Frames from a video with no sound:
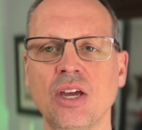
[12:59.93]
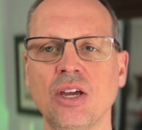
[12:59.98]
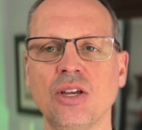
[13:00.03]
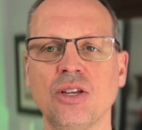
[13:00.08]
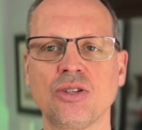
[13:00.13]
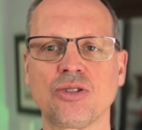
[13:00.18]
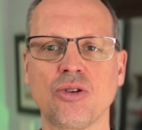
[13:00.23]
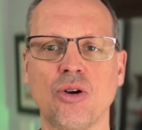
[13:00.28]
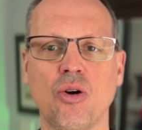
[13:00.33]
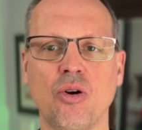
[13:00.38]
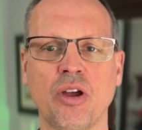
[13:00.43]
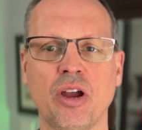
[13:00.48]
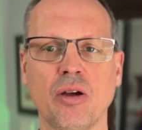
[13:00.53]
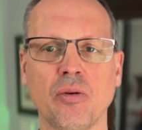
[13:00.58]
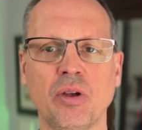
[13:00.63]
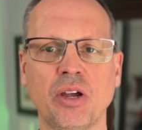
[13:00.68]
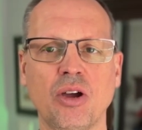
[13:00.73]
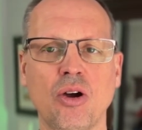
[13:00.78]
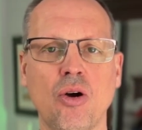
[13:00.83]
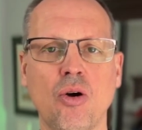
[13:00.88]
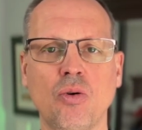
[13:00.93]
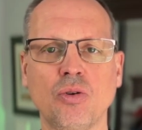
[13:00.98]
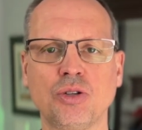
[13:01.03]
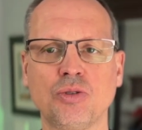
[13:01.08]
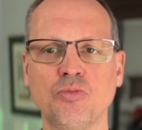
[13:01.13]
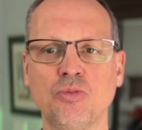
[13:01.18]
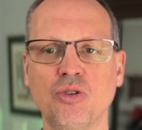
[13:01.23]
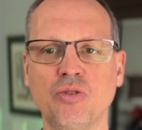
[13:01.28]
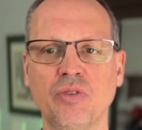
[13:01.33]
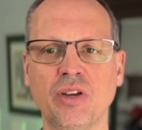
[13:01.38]
So here we go,
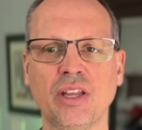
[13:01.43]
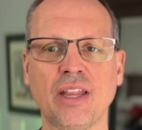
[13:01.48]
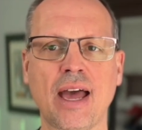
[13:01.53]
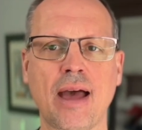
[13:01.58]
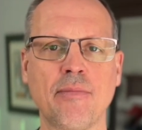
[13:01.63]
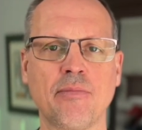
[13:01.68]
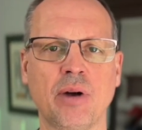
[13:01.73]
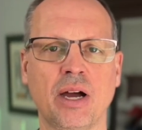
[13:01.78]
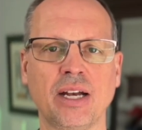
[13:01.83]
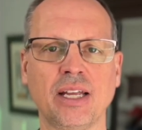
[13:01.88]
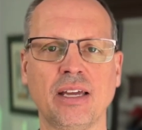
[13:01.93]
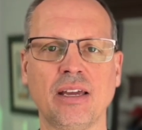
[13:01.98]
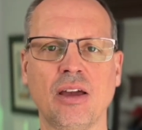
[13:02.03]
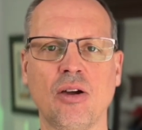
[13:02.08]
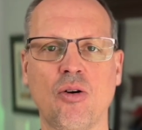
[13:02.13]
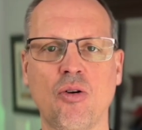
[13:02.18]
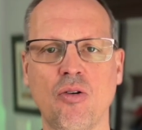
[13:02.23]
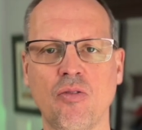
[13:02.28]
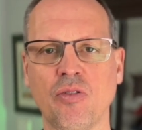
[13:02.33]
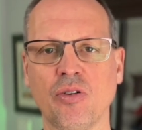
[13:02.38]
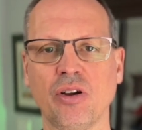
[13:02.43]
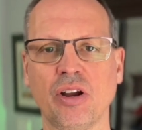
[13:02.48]
moving that money over